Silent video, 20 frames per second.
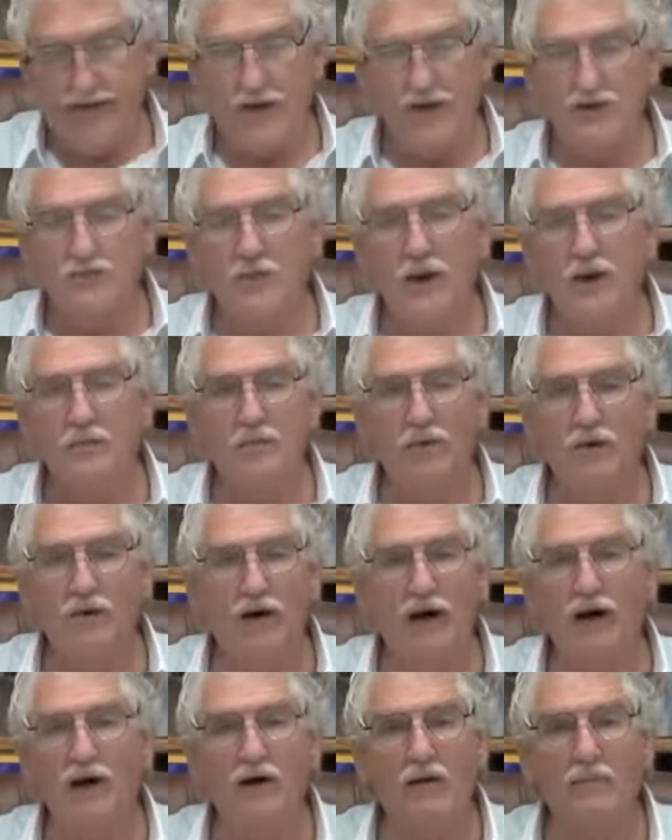These people
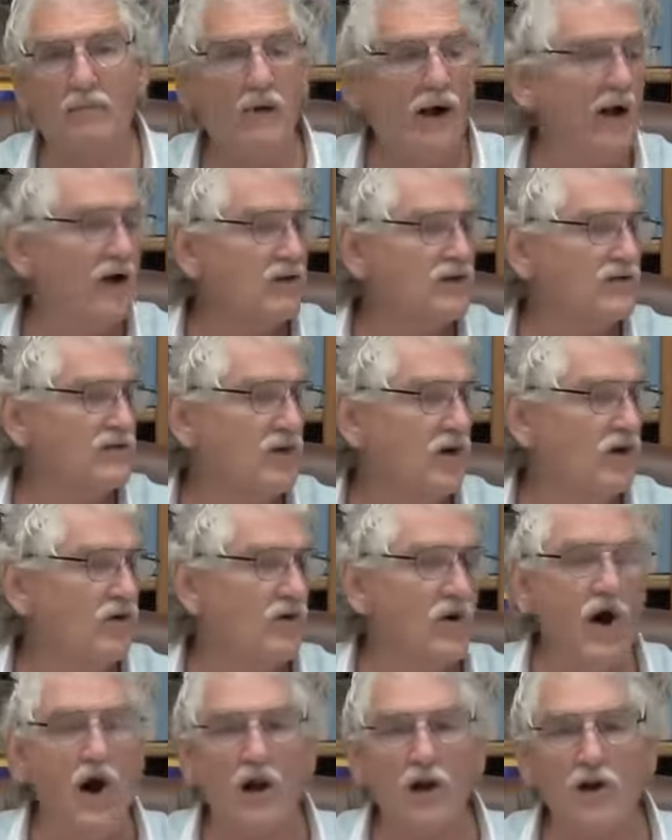are amongst the
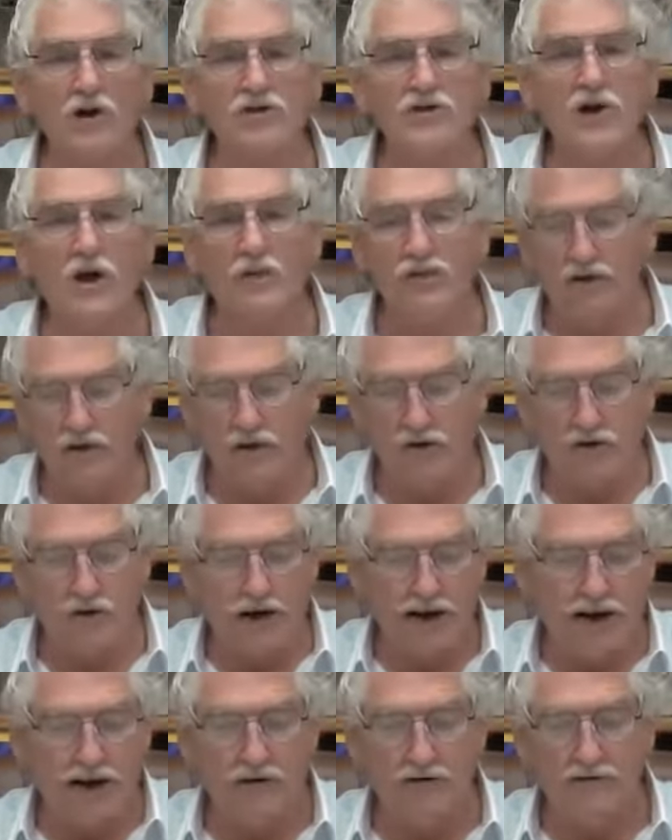crawlers on the
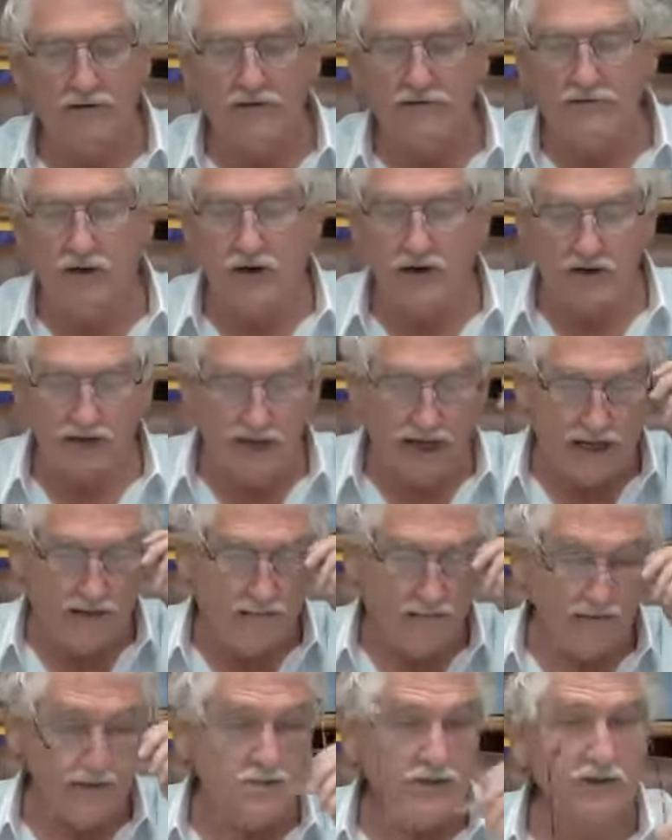ground, as far as
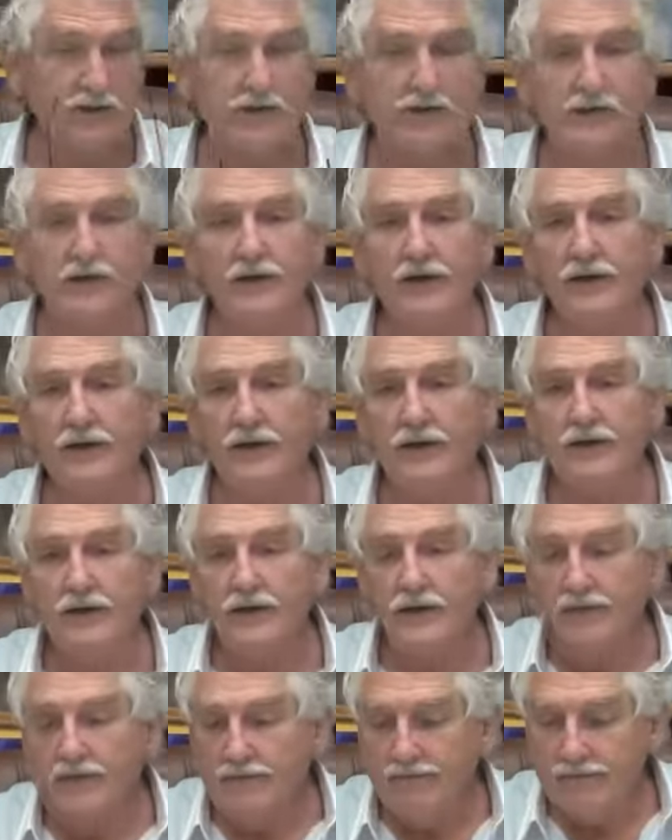I'm concerned.
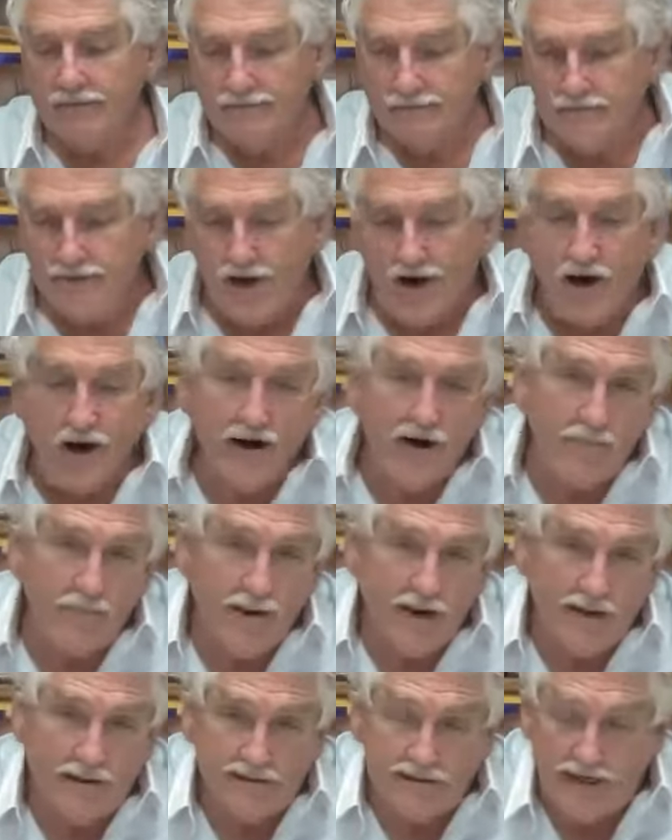Sorry
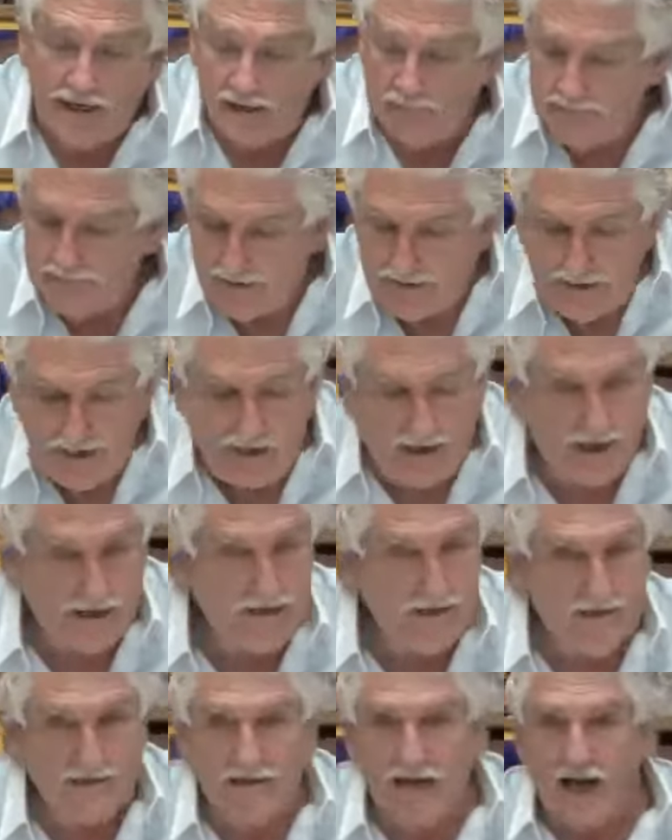about that, but I
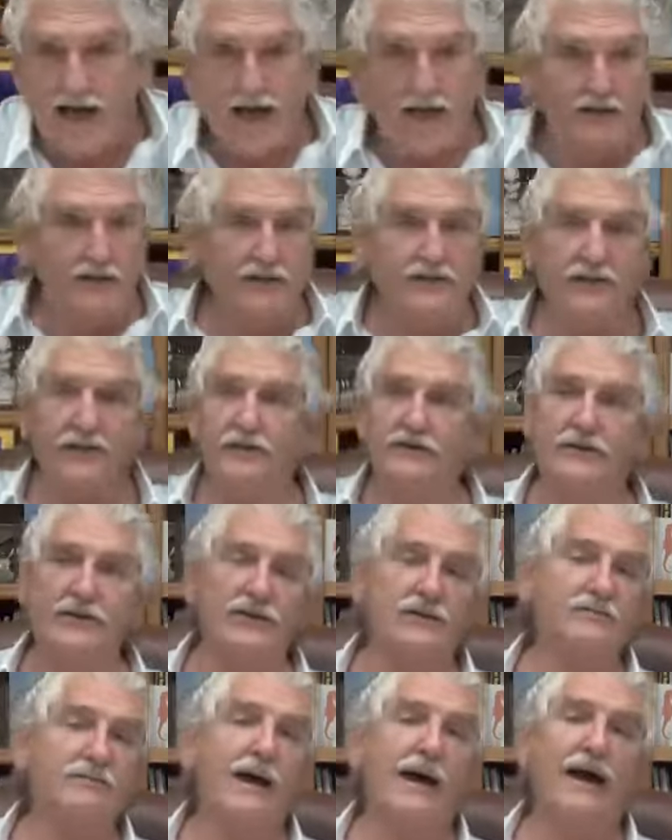just had to turn
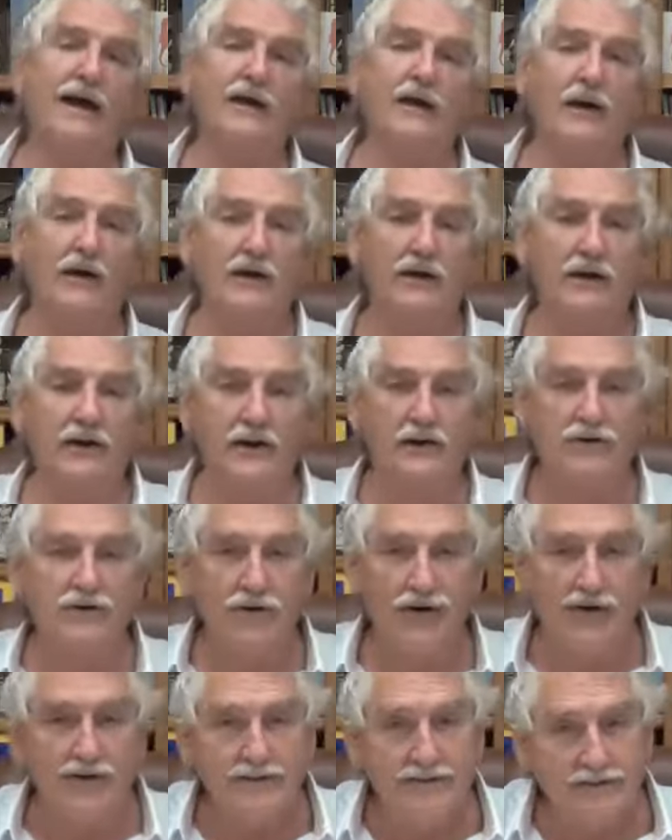this back on and
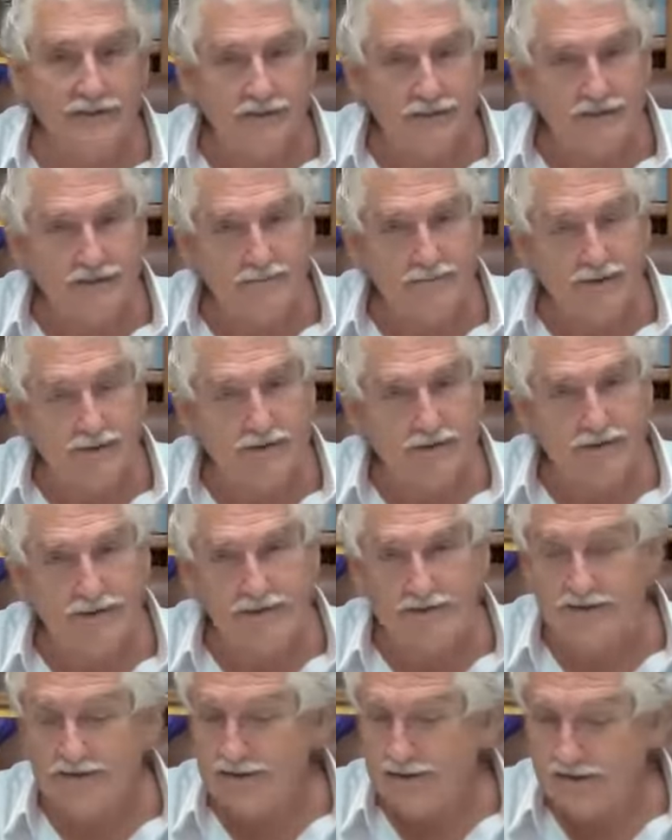address this,
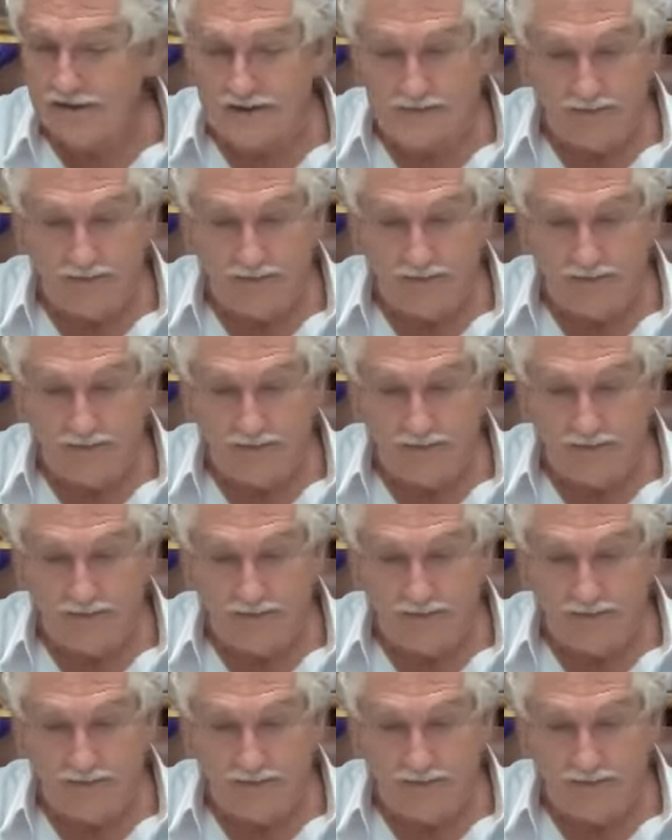because